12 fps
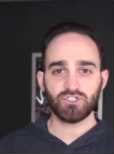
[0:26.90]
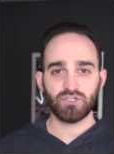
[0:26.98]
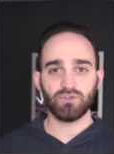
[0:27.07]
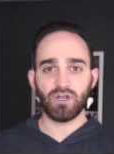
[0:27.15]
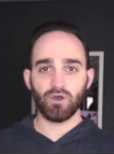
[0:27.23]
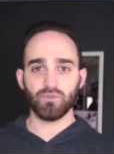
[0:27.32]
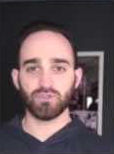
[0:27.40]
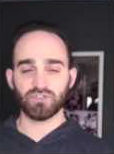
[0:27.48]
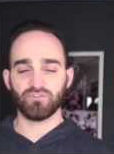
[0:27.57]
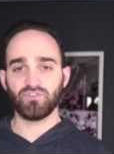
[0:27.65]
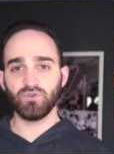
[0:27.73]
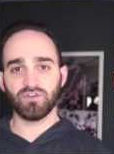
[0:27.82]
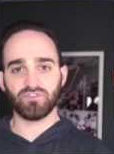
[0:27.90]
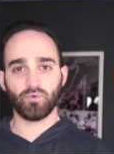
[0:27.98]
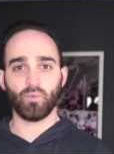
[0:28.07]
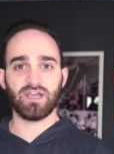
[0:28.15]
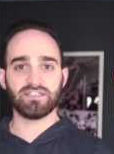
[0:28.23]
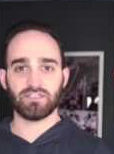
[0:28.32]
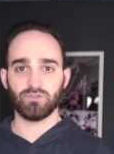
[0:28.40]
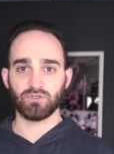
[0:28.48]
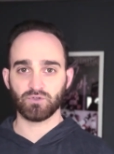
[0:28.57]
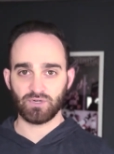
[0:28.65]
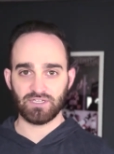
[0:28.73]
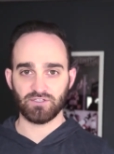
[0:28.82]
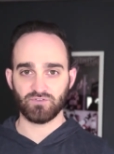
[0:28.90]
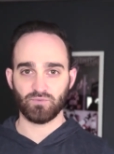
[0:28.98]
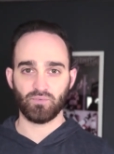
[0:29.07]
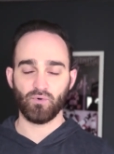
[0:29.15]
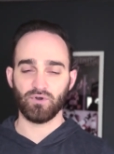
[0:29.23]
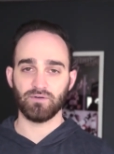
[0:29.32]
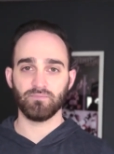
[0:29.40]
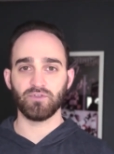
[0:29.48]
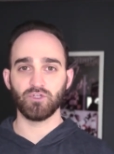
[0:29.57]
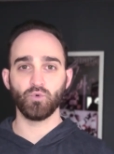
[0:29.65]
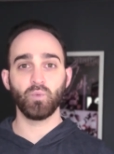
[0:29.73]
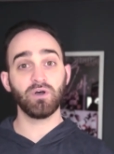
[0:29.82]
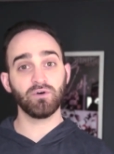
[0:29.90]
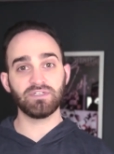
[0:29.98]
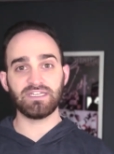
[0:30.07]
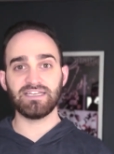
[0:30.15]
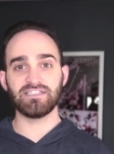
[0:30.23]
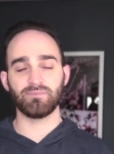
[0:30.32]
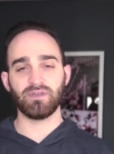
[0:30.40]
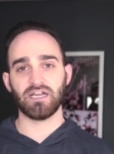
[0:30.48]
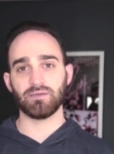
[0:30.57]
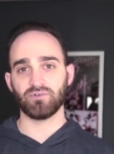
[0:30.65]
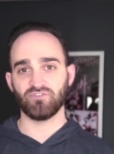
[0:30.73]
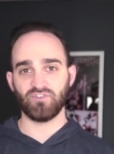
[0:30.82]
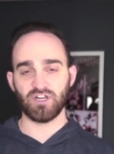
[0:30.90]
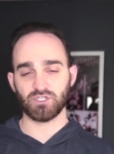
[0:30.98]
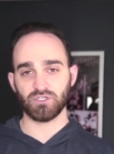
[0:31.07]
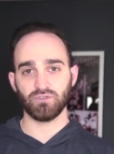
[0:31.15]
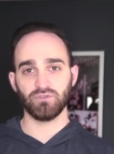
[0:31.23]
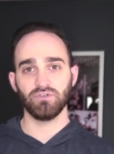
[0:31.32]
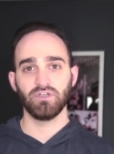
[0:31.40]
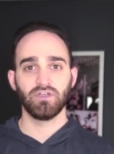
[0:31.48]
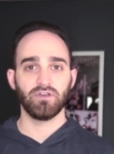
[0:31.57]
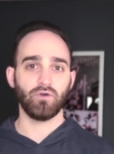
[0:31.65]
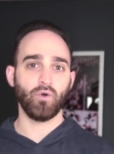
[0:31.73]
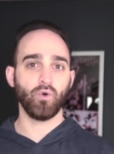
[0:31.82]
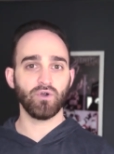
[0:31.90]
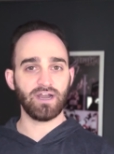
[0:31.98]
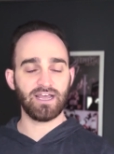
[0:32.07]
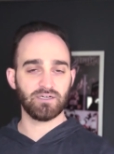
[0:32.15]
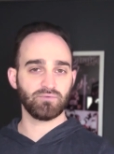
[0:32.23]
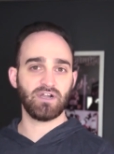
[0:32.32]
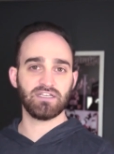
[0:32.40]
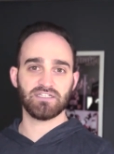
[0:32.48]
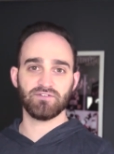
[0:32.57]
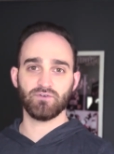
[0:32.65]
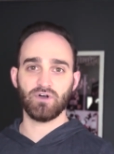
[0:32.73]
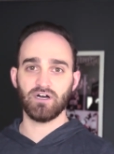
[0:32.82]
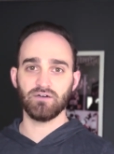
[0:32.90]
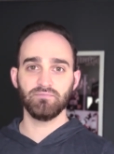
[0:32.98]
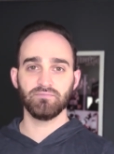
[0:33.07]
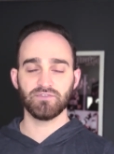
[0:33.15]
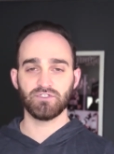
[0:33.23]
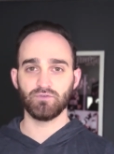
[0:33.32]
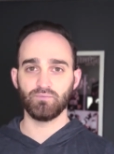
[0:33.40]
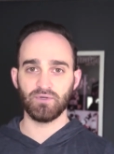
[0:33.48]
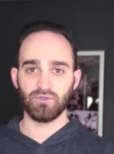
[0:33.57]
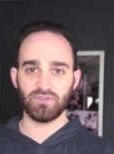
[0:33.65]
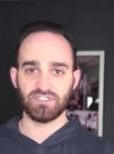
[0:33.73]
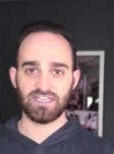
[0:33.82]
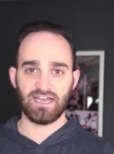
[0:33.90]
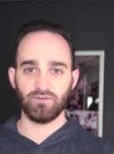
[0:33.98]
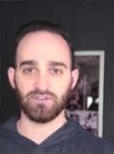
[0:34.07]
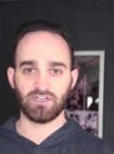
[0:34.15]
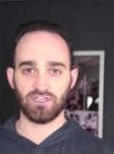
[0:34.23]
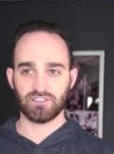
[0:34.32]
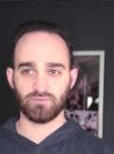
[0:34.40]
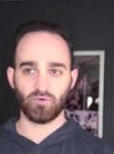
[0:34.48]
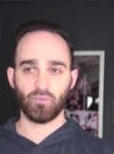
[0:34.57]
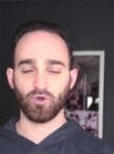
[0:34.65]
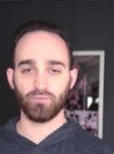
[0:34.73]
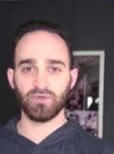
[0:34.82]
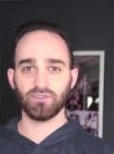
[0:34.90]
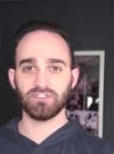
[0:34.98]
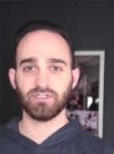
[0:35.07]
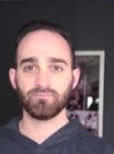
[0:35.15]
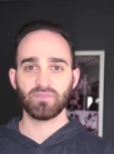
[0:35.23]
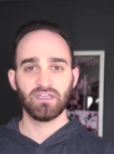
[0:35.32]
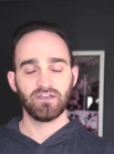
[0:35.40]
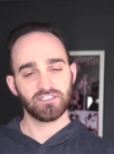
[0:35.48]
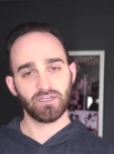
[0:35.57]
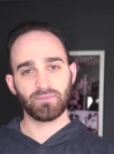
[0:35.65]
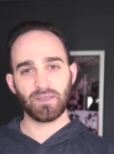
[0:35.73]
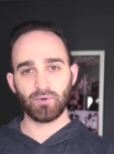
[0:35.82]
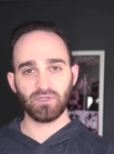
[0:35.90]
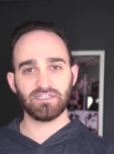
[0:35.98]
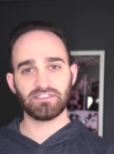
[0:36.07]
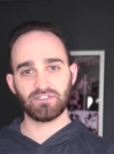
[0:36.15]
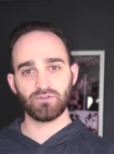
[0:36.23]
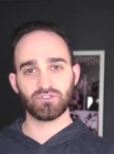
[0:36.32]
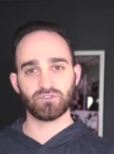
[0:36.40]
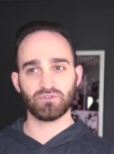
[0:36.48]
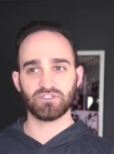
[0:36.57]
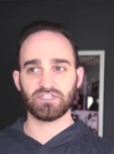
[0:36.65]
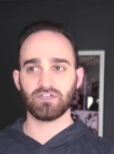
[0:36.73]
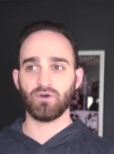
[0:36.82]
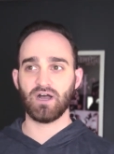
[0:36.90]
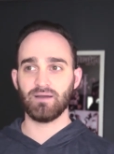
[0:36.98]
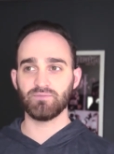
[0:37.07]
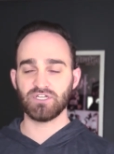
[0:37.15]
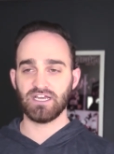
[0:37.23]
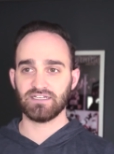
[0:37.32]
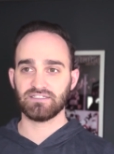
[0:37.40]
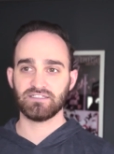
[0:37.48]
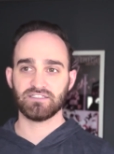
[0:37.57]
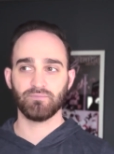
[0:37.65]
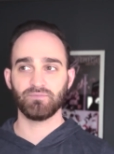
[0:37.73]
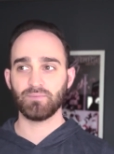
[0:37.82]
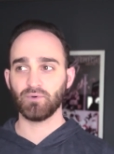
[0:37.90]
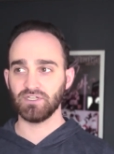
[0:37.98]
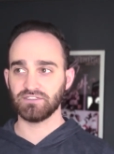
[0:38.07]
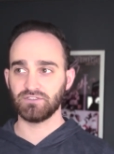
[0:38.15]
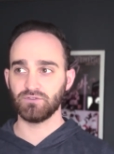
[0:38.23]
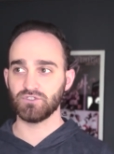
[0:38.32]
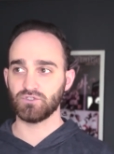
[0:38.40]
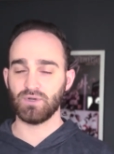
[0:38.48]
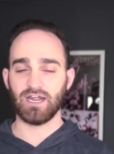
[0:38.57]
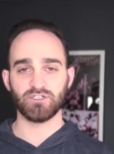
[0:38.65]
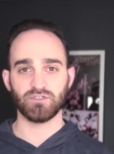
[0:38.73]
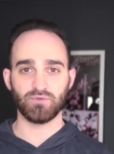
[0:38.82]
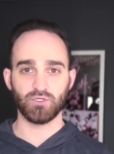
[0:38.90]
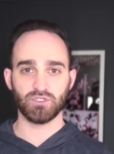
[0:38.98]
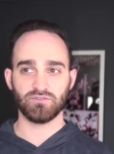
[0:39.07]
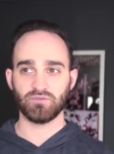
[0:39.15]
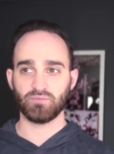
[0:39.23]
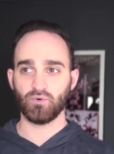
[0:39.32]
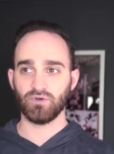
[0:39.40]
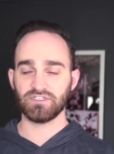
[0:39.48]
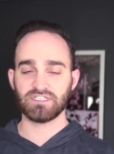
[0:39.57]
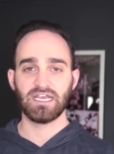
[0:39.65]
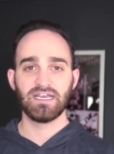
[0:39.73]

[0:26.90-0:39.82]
so you know, there's a few different ways that you can create this report. You will need to be on a professional or enterprise level hub to build this out in the custom report builder. Some people like to do this through the single object. Some people like to do this through attribution reports.